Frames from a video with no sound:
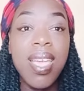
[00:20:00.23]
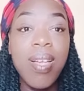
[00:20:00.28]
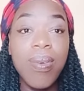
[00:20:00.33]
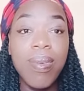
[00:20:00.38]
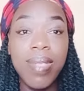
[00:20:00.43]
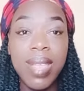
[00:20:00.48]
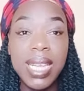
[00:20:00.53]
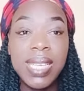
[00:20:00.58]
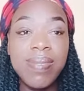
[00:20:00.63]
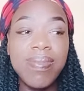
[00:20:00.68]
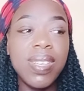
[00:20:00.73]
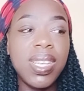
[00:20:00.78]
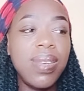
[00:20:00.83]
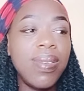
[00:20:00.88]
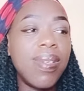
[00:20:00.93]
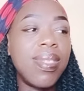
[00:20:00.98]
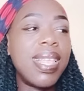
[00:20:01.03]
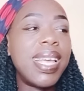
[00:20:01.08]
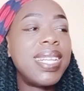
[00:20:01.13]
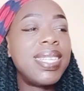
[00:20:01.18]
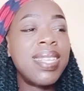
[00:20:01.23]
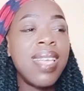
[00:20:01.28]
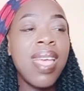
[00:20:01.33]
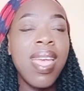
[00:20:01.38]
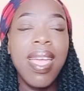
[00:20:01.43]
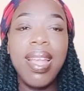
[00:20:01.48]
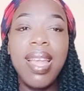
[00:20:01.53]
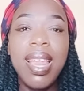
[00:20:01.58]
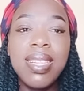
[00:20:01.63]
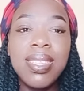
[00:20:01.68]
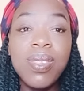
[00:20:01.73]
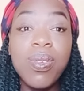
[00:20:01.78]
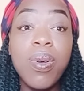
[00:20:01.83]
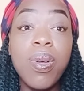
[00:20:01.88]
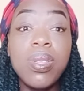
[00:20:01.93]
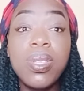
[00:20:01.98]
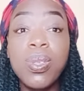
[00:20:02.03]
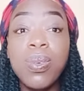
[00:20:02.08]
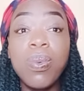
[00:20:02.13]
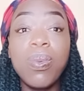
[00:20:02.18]
on that video that let's go
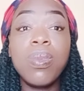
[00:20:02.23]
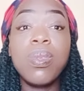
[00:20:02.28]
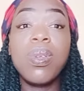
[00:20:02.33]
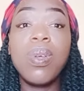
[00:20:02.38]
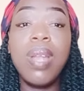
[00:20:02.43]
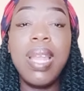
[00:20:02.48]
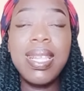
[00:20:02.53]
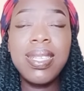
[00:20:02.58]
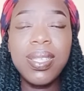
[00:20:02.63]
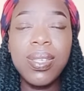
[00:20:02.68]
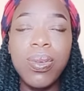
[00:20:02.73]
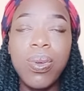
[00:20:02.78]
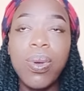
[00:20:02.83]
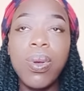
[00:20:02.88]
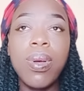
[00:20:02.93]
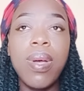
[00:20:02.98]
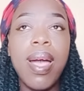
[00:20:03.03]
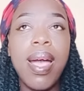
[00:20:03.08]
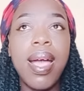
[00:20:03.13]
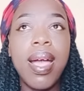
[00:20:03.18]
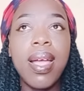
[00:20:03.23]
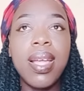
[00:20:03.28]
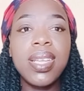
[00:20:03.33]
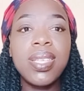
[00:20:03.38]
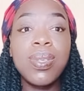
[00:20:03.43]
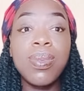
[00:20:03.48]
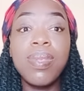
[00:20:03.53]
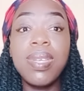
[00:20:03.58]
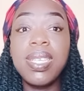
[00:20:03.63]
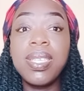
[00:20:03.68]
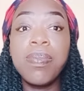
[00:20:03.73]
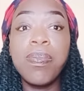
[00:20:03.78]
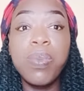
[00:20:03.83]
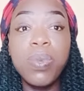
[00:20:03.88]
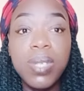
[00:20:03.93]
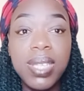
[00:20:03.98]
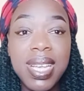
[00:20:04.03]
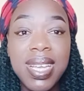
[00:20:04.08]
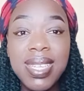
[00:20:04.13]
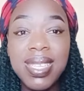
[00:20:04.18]
to these
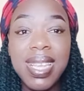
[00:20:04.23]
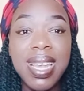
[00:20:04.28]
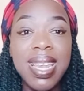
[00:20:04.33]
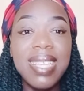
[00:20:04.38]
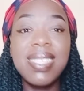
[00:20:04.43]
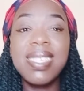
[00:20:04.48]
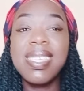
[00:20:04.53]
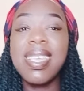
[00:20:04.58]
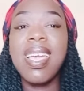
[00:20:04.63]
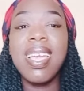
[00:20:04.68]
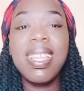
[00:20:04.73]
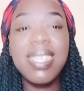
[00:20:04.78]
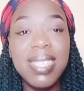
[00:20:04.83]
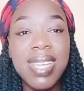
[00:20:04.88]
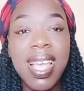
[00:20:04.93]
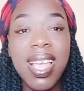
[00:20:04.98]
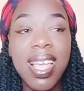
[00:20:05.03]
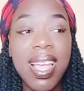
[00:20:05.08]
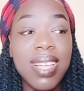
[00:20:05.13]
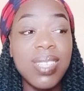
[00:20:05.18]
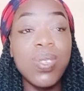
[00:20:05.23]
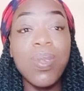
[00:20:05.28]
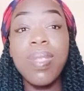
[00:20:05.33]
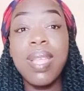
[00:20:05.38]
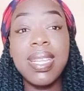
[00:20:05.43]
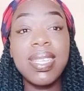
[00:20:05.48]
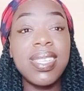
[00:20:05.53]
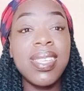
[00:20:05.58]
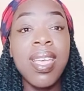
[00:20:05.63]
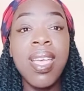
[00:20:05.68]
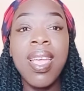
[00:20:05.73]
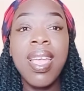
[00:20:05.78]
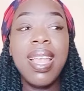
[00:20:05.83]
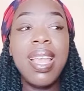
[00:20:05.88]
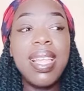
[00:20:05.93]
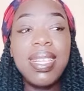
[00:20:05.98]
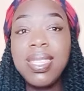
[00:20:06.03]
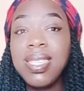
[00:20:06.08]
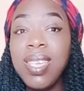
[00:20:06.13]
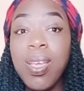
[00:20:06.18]
bushes, let's enter here so that
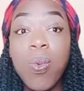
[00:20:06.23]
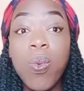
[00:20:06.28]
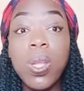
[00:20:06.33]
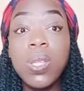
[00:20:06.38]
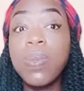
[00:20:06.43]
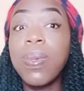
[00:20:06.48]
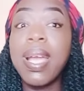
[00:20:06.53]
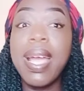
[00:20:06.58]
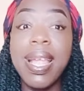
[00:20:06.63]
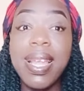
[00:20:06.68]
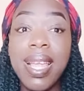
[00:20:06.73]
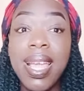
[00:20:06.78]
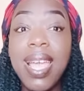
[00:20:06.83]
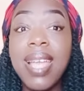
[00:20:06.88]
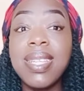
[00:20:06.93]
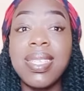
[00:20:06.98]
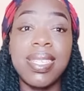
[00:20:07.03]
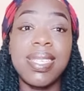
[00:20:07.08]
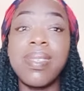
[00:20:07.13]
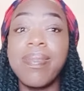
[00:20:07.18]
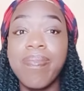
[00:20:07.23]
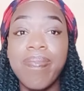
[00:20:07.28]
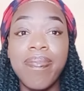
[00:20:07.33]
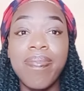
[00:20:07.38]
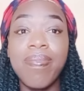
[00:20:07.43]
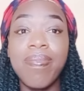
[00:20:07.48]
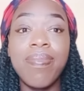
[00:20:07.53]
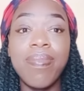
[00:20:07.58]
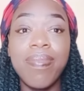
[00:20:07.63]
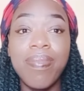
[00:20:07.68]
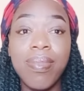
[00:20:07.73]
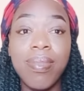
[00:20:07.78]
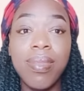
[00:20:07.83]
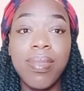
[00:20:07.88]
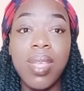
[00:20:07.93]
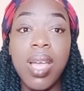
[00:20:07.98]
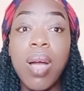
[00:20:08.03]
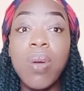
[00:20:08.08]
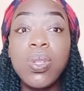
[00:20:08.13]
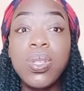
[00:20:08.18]
let's see what we can get
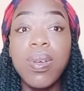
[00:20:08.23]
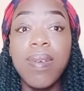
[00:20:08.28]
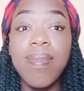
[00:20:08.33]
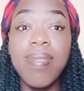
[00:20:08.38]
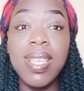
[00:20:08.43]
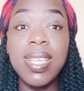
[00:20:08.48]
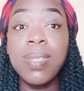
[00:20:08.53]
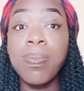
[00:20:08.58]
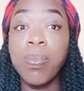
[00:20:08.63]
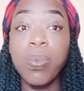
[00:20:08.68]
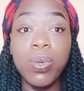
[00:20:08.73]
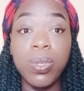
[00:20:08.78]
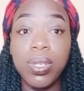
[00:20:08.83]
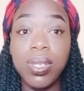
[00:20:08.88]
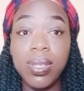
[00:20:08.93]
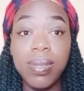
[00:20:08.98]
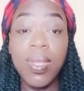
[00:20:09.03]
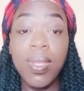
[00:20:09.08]
out of this bush.